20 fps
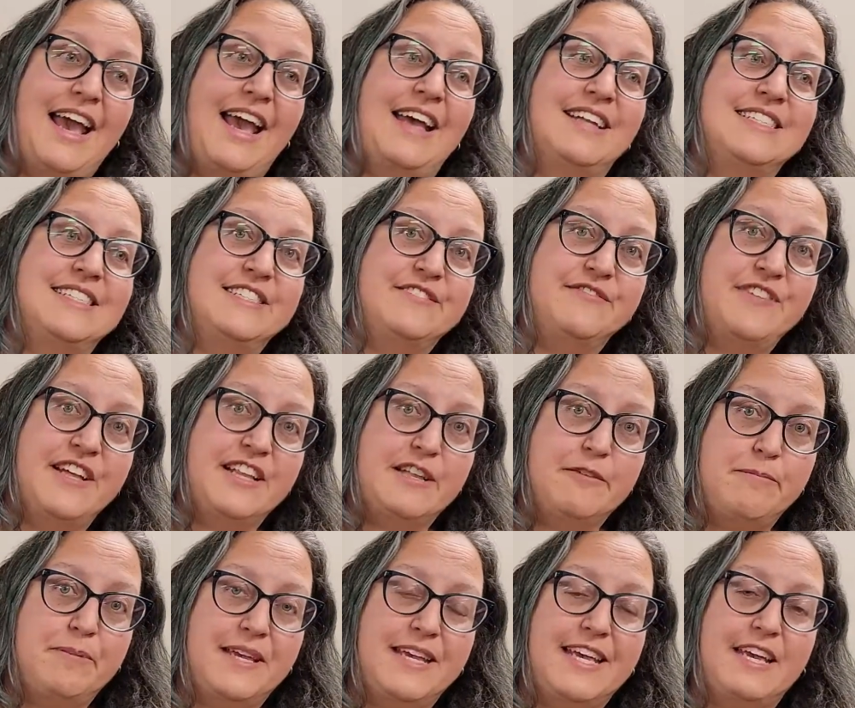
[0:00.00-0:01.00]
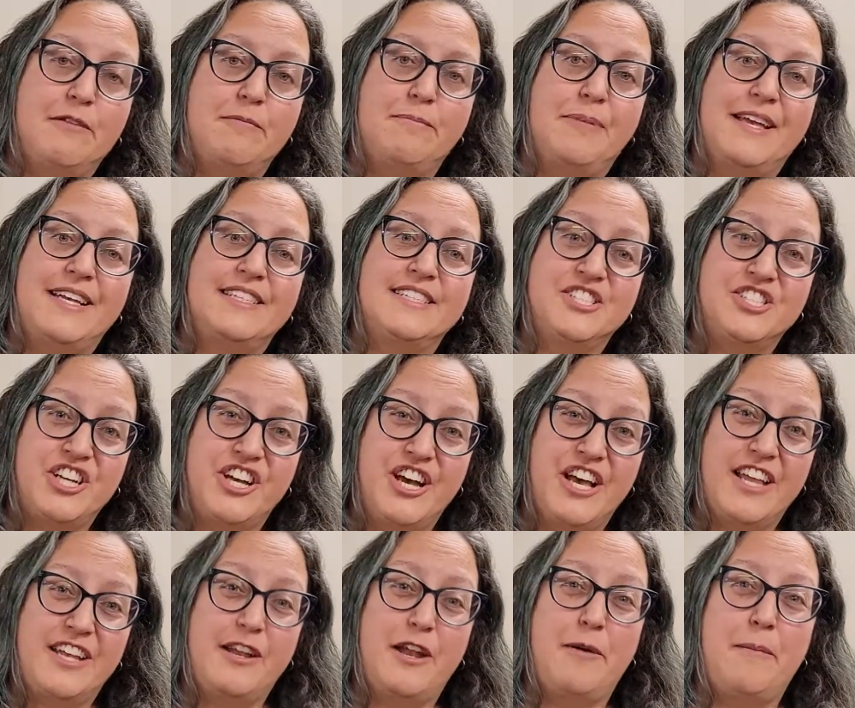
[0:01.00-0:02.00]
and developing it based
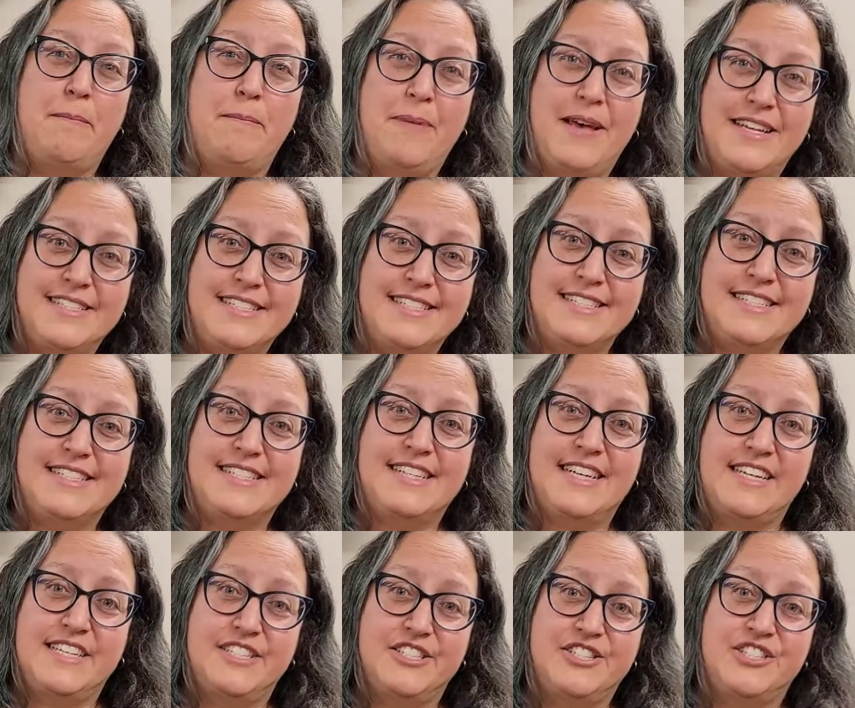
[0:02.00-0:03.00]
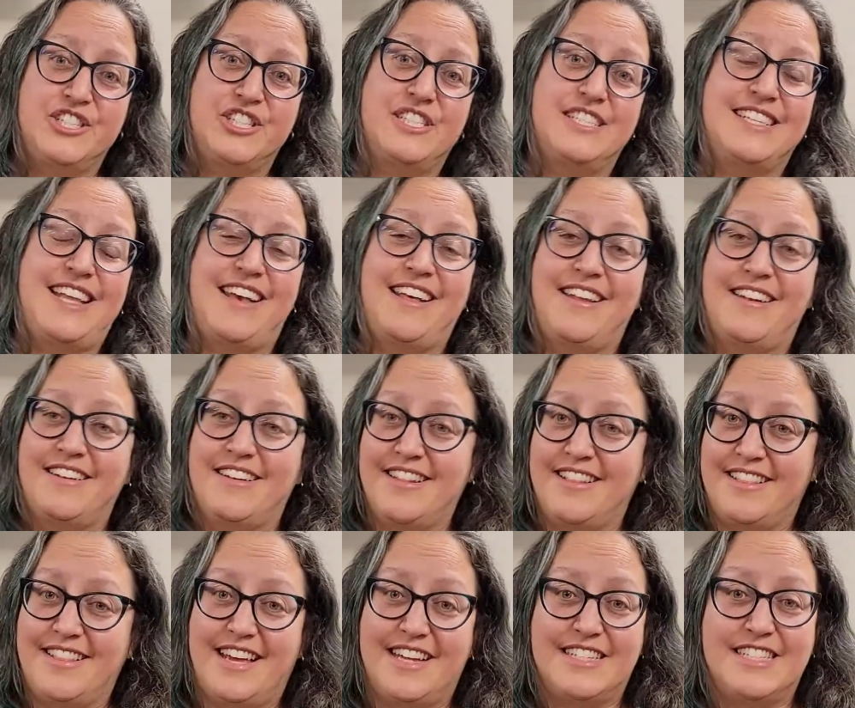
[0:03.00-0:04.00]
on best standards, and
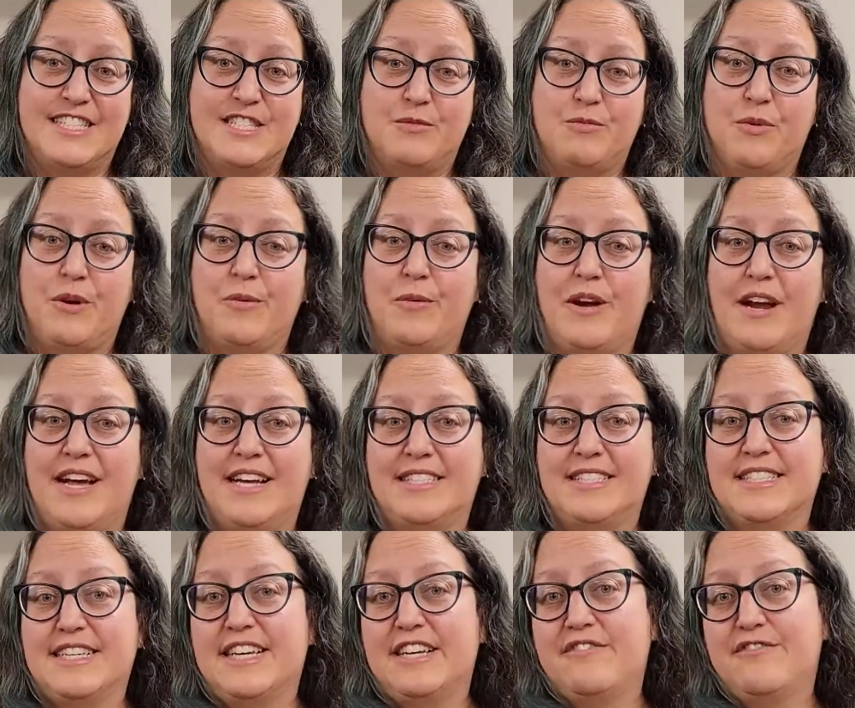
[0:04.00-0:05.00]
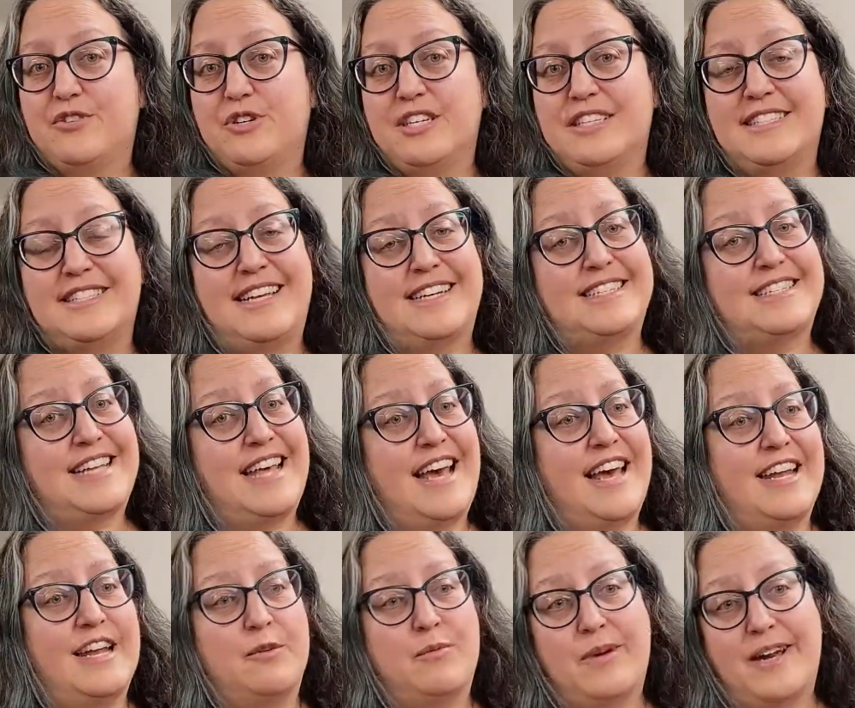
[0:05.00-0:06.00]
that's what we're asking for in sex
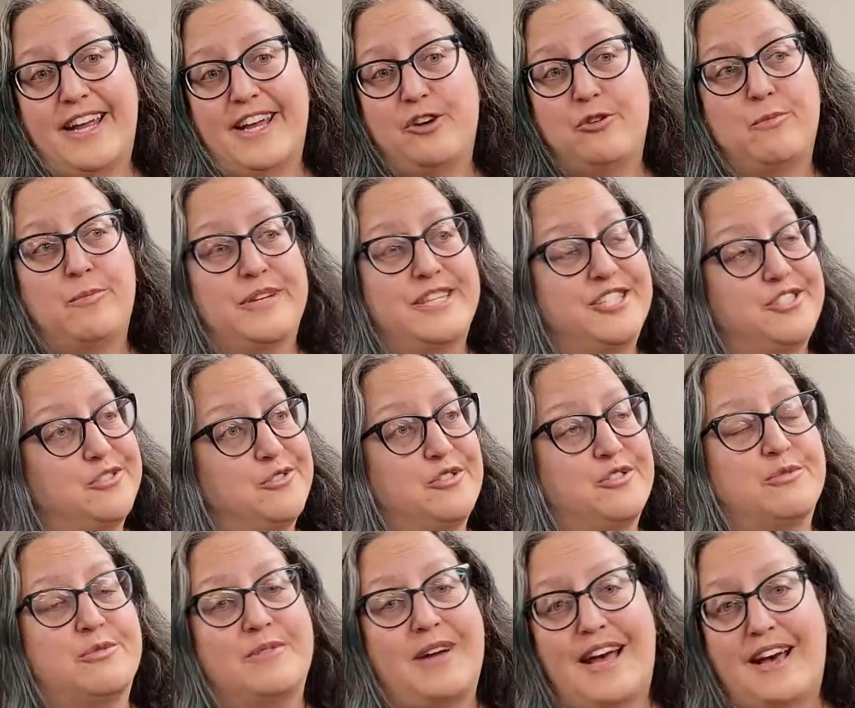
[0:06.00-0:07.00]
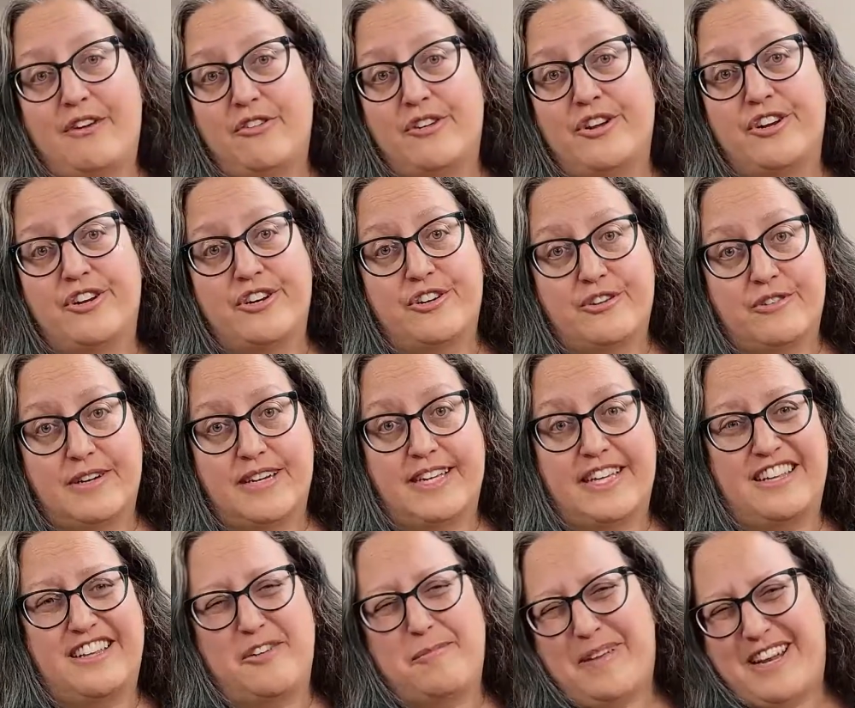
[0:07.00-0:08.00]
ed and what I hope we do throughout our
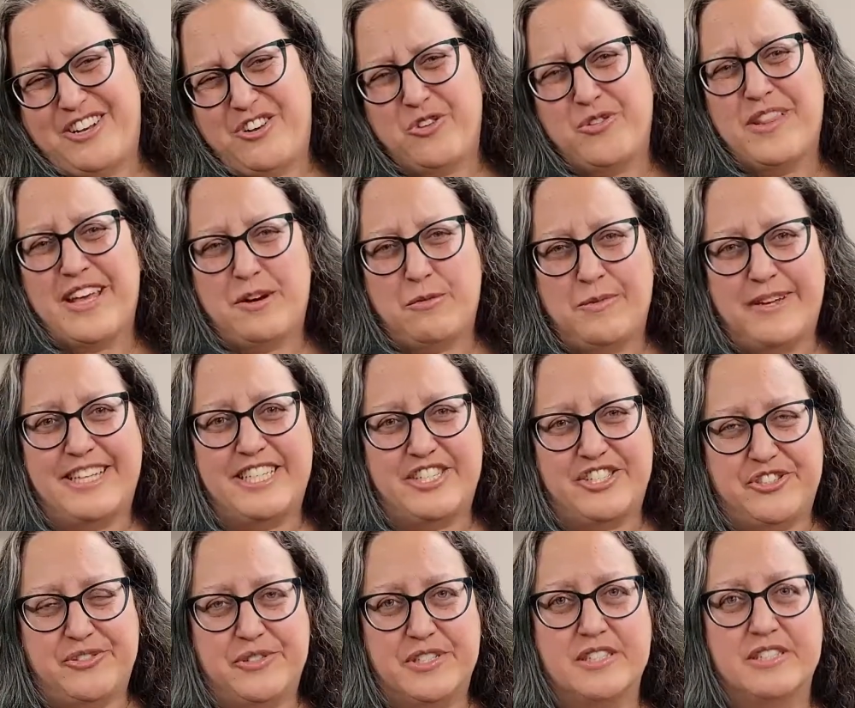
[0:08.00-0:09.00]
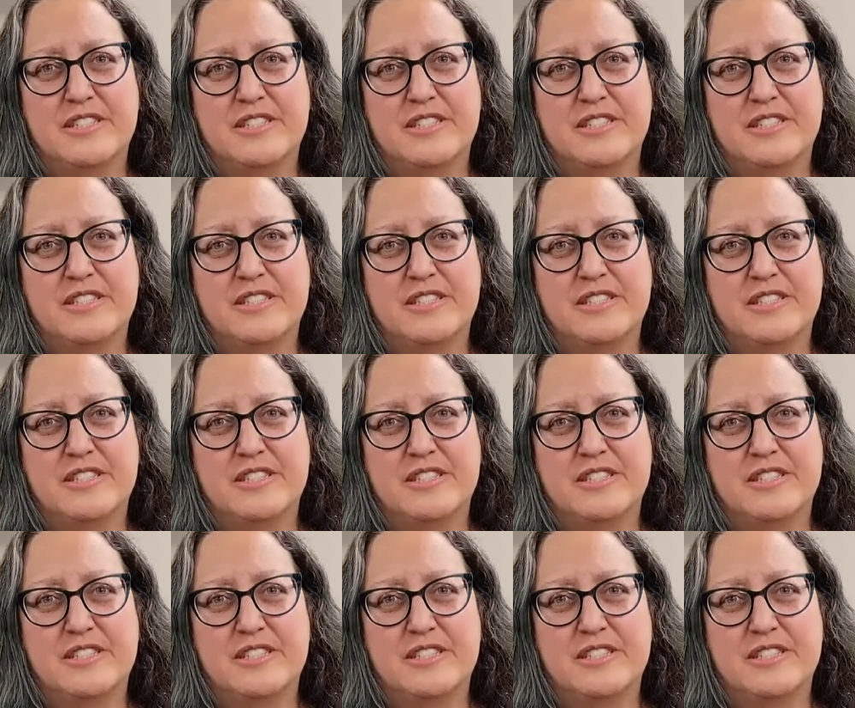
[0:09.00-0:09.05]
curriculum, and know that we do.